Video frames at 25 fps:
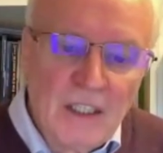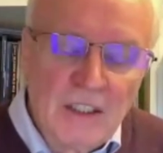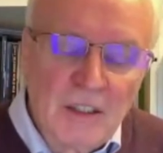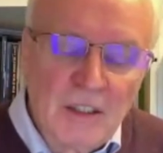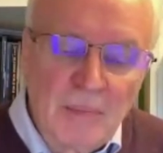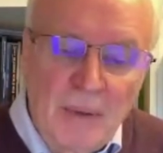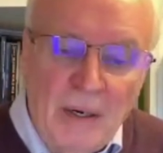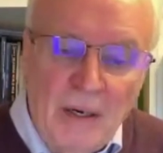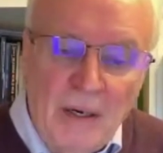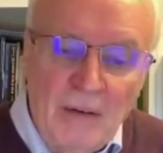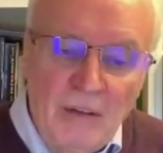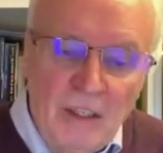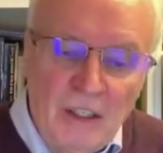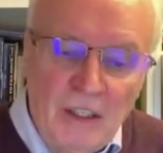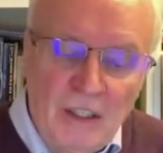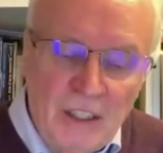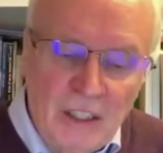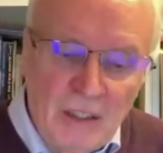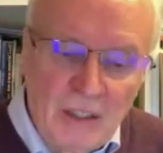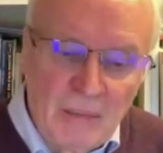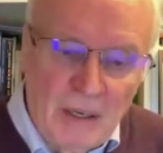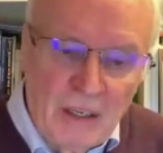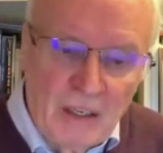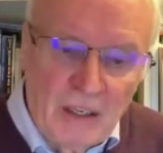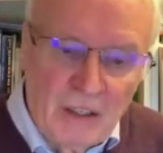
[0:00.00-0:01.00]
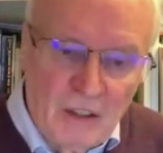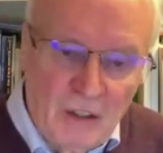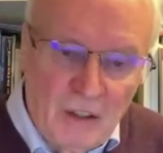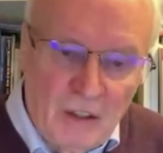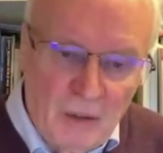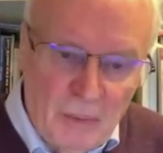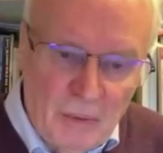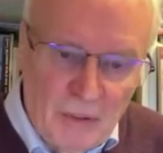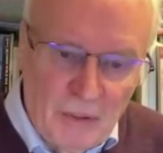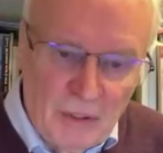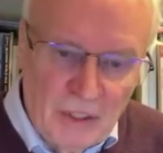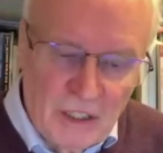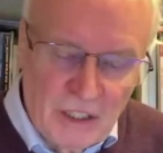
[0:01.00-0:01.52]
to promote learning about
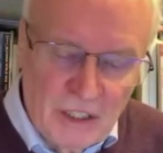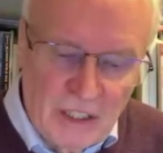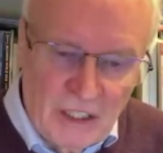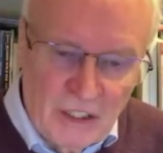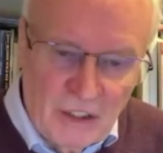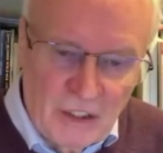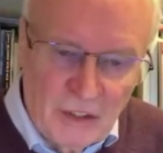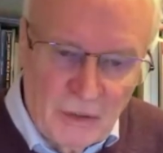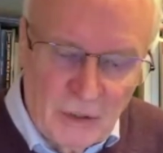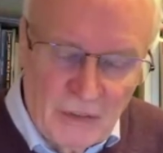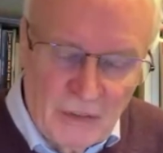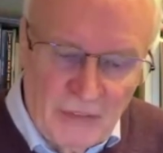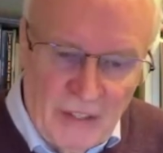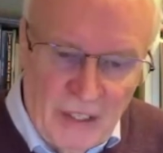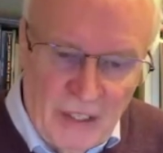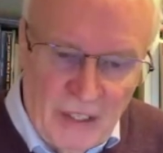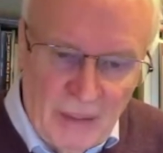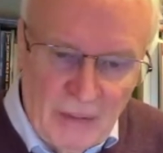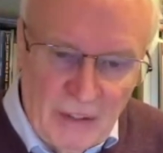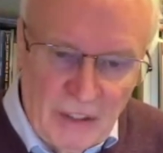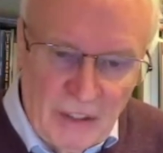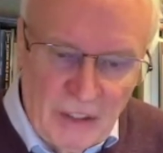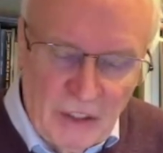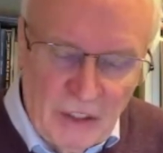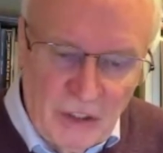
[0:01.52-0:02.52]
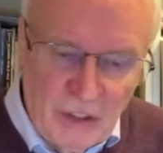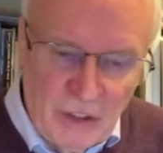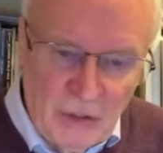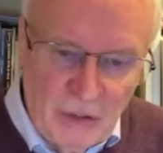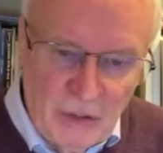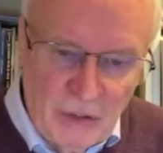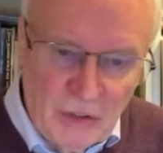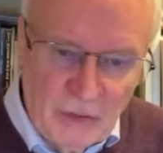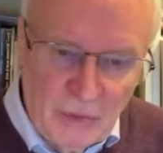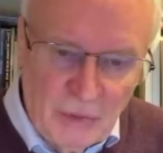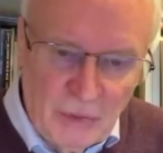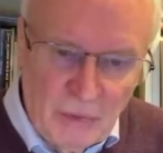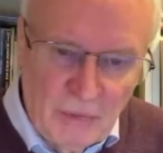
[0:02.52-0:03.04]
global and international development
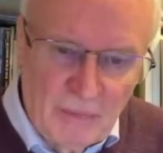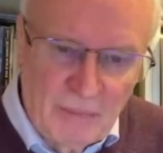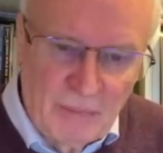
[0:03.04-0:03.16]
issues.